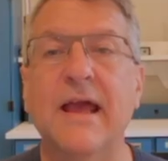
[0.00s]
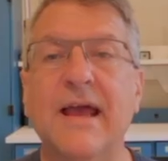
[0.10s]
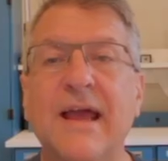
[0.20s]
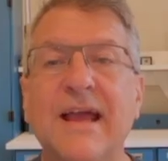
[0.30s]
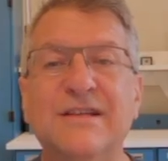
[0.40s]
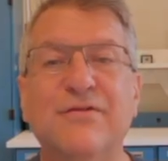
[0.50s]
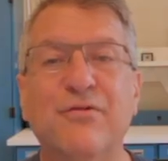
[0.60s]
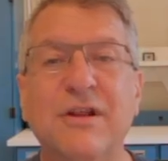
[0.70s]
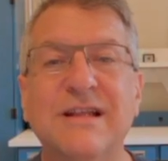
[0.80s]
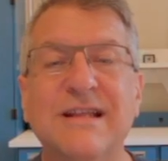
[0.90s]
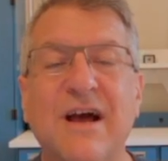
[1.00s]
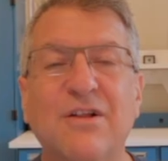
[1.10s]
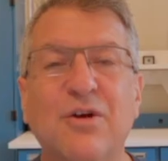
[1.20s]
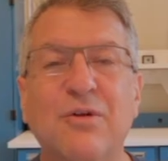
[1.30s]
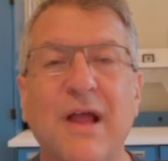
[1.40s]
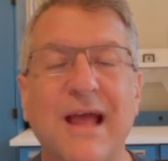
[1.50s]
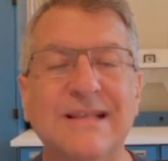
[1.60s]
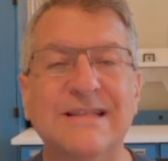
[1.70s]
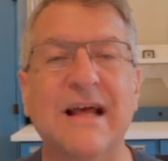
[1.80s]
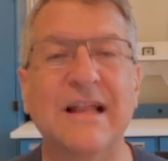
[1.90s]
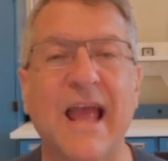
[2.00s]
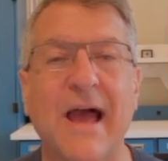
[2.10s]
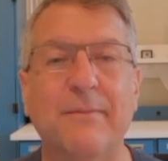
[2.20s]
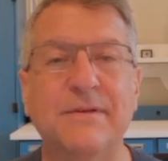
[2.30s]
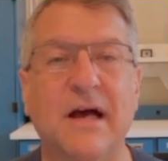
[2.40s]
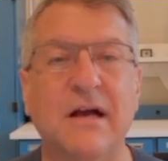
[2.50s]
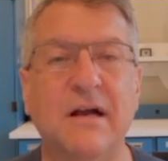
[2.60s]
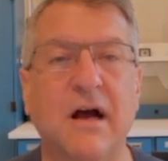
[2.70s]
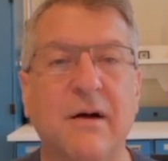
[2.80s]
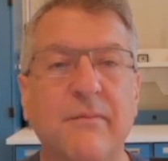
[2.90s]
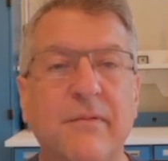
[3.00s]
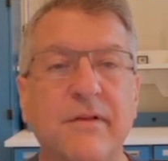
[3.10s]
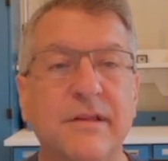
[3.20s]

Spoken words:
It's free to download at tellieapp.com.